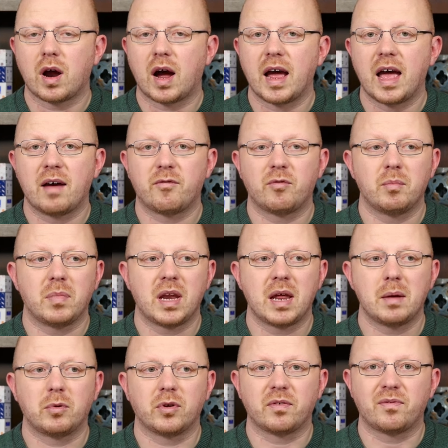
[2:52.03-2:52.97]
I haven't been
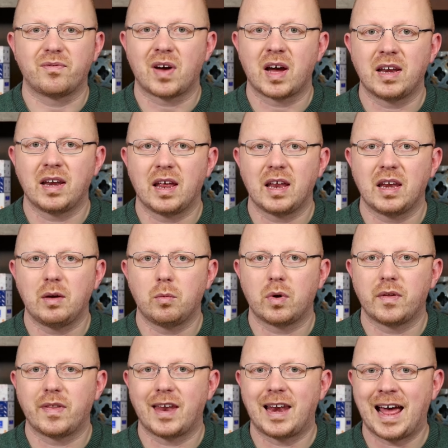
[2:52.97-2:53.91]
able to find
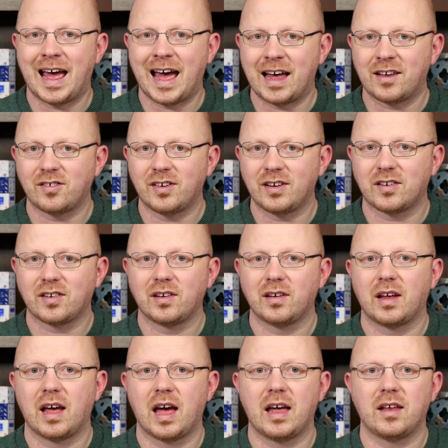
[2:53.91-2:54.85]
anyone that has it
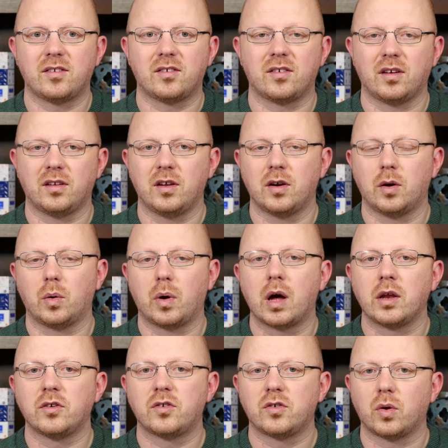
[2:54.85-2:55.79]
as you know
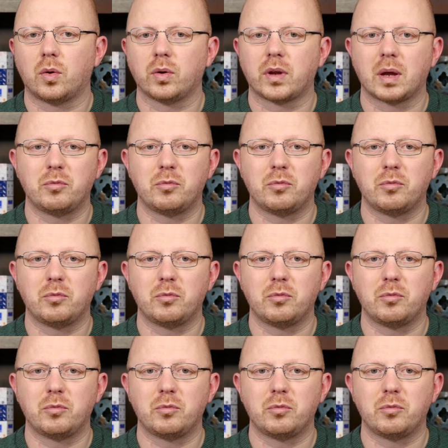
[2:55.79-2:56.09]
unsold.